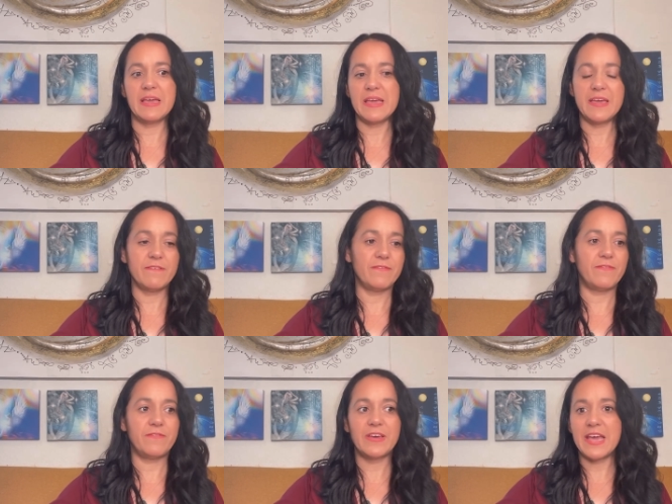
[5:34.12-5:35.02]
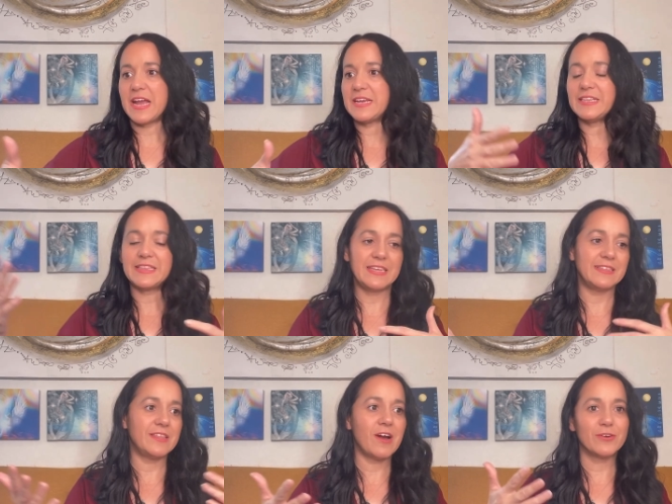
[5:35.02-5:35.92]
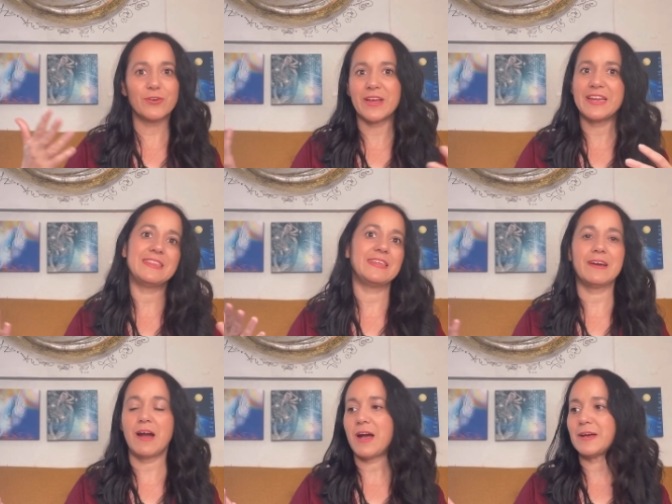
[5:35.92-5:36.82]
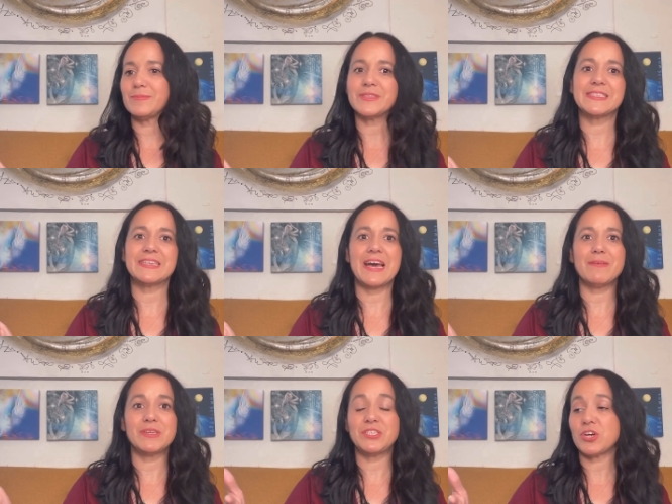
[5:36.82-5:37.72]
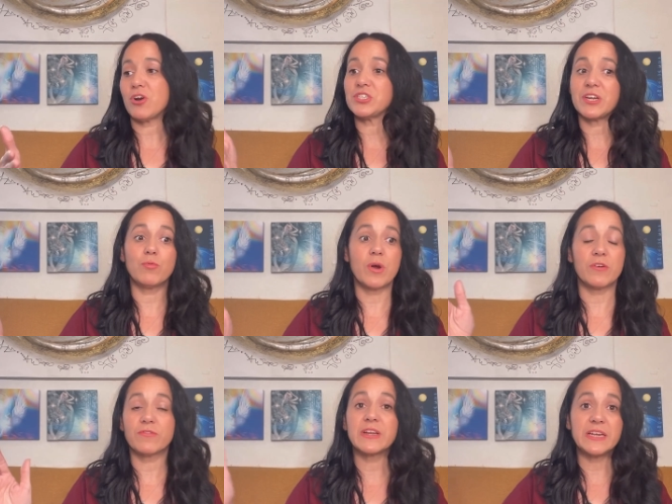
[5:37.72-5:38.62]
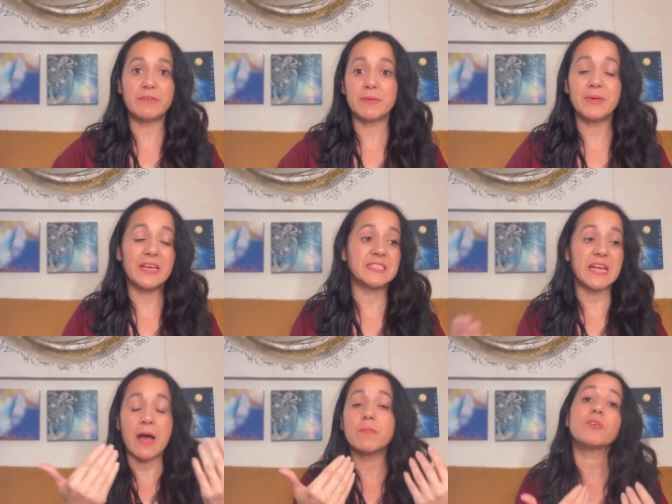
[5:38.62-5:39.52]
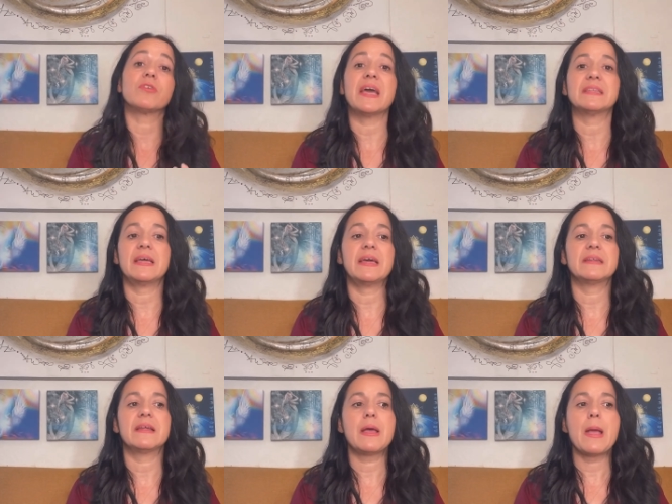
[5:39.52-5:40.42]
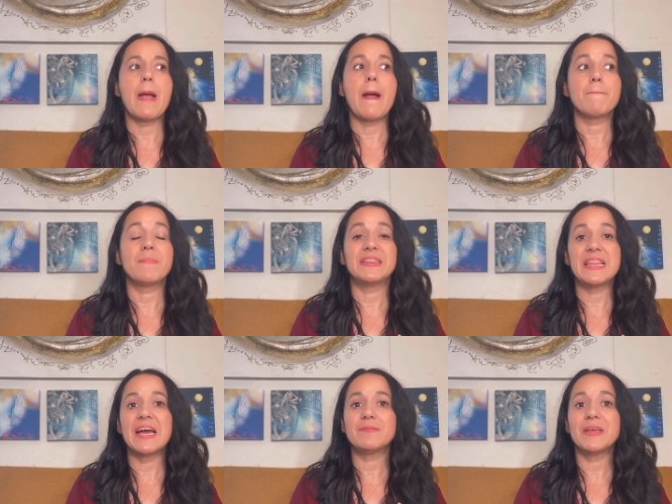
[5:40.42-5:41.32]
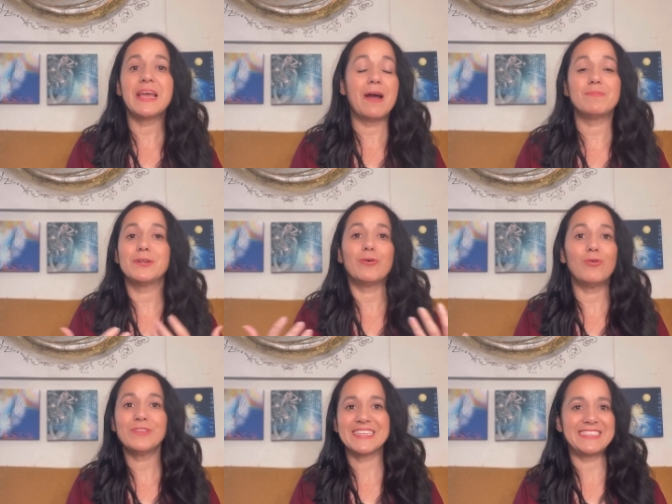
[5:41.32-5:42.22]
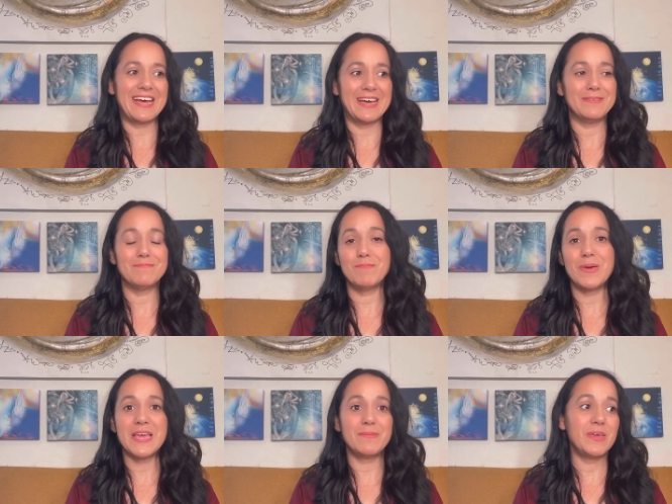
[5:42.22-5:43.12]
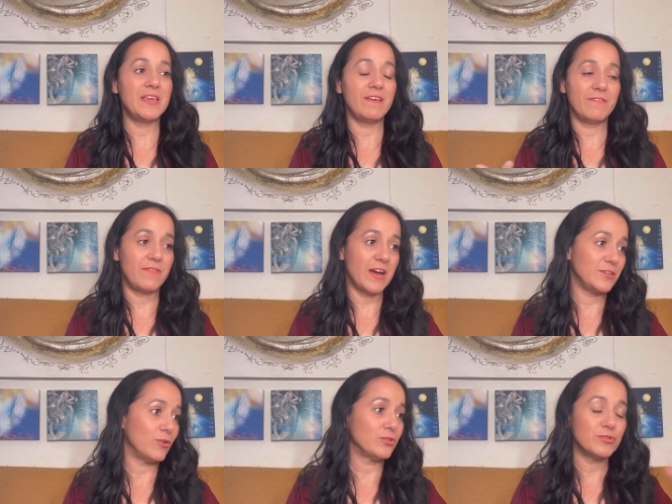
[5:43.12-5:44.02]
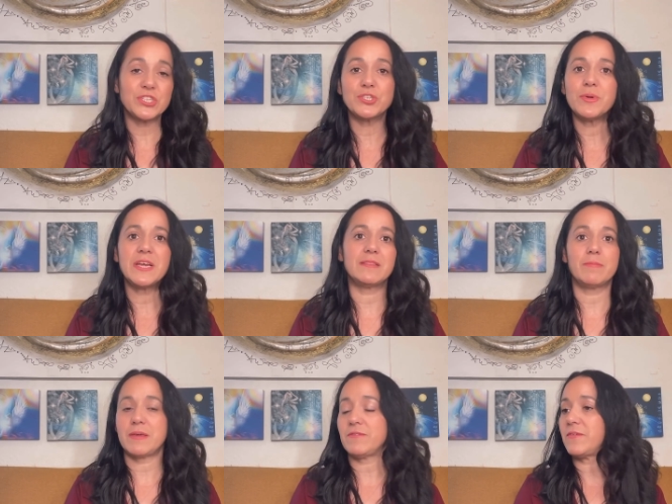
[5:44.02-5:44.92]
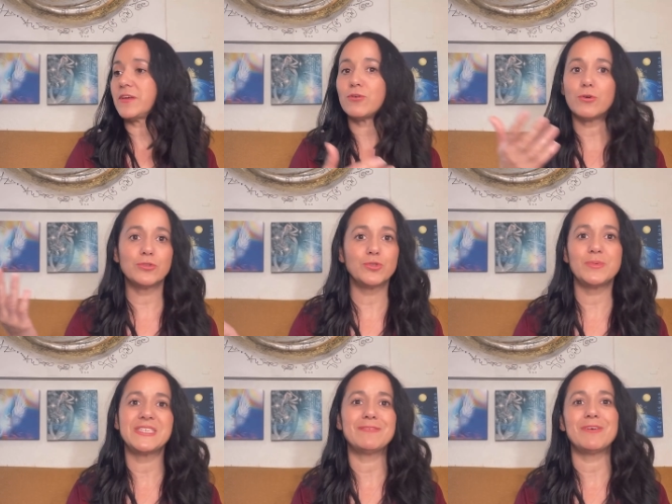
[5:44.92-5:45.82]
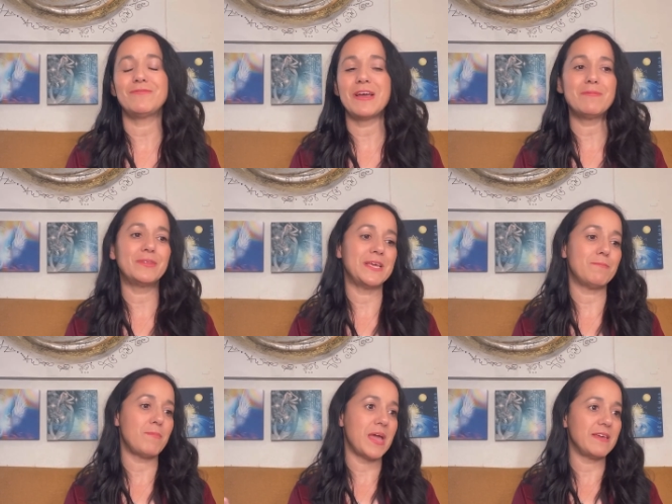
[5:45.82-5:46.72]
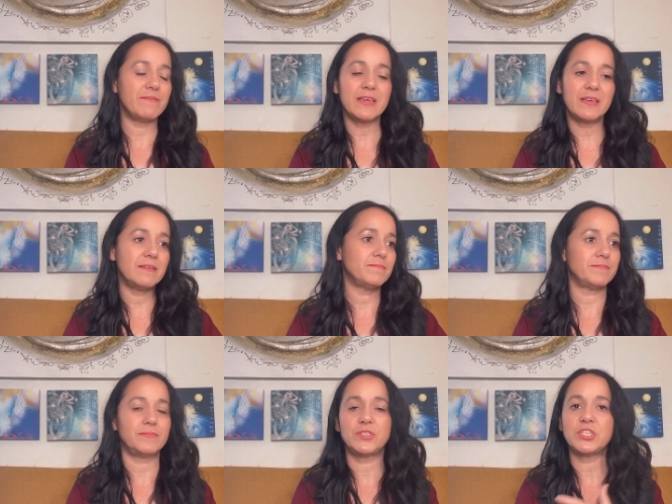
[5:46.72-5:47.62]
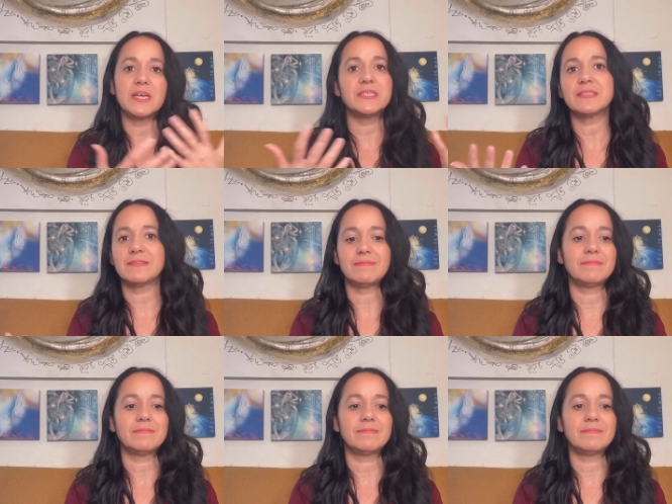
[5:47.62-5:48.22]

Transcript: If anything dark or anything comes, I'm in charge and aware of clearing because I'm connected. But that may happen all the time. Maybe if I go to the street, maybe if I go to visit my family, maybe just